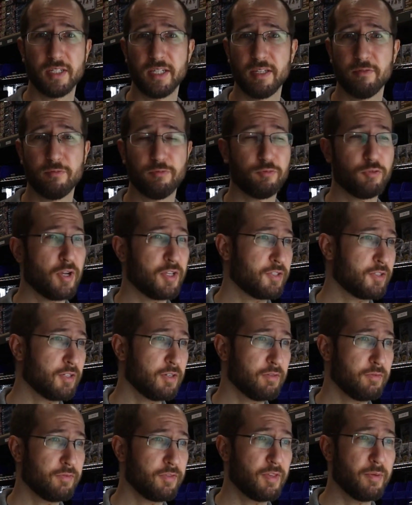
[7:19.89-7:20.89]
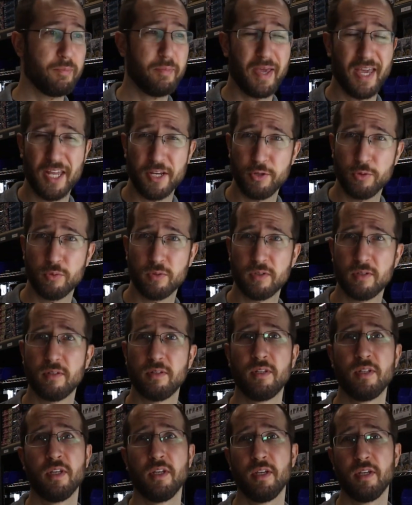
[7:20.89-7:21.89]
in front of the manual,
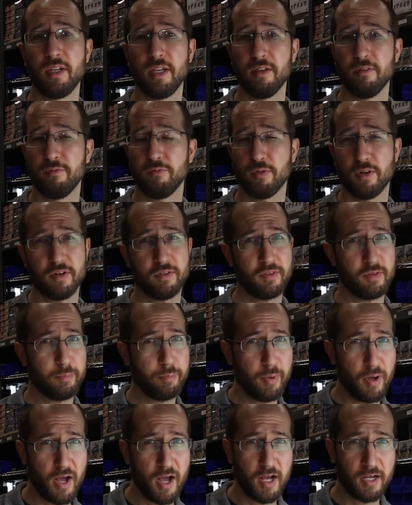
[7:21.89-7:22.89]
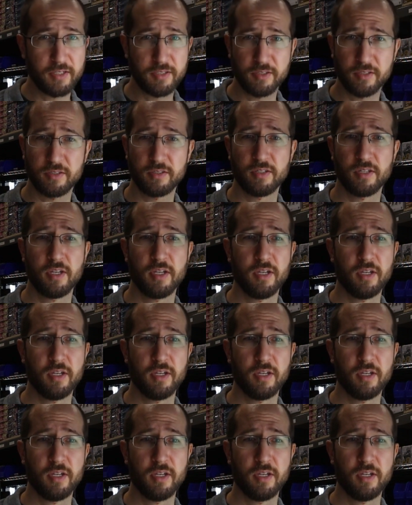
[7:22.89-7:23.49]
in front of the box,